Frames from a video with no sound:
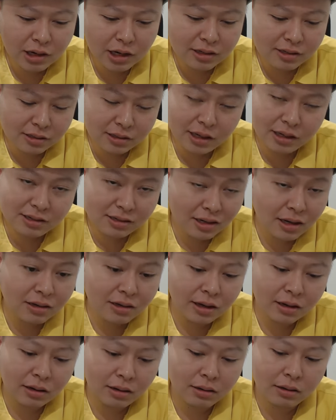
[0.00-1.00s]
But it's, it's
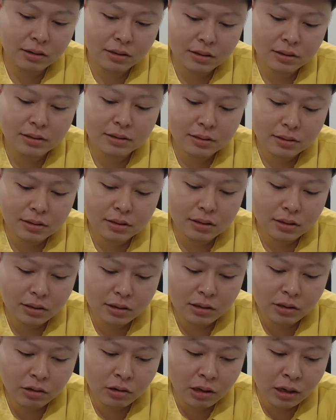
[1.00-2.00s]
not that hard.
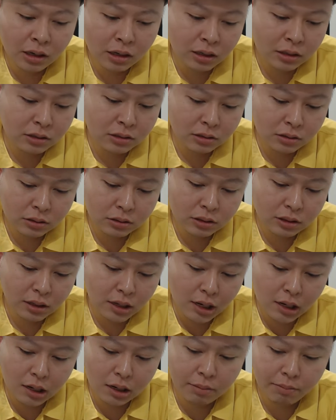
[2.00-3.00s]
You only need to
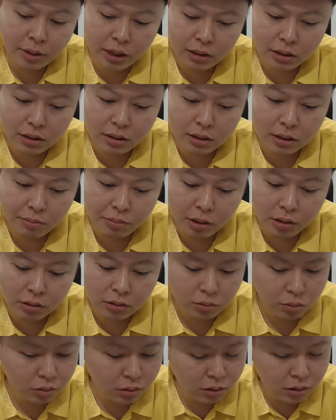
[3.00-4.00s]
think a bit
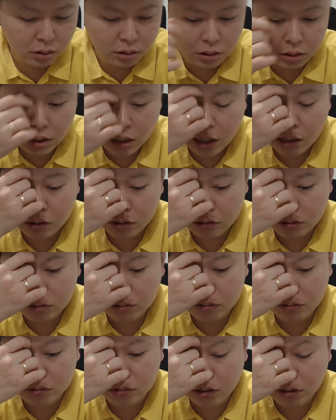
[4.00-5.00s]
about uh, how
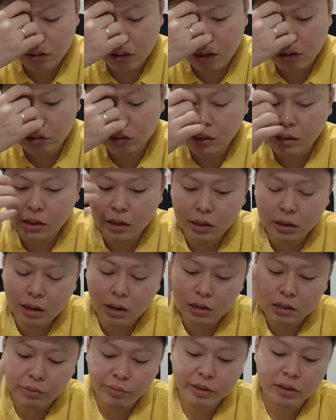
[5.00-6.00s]
to counter that
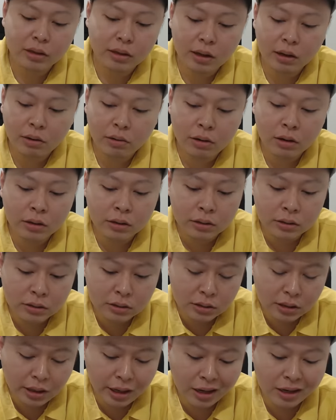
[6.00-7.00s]
ultimate attack.
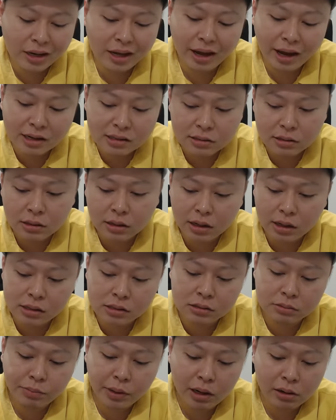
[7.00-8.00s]
Uh, and the answer
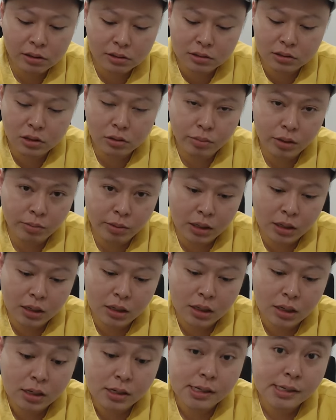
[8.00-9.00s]
is Parisio BB.
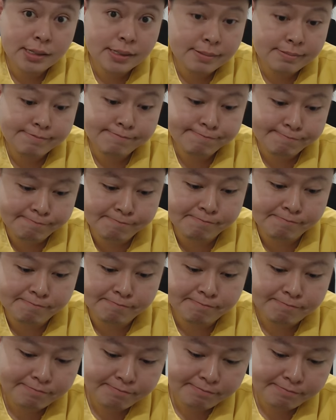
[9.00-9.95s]
Hmm.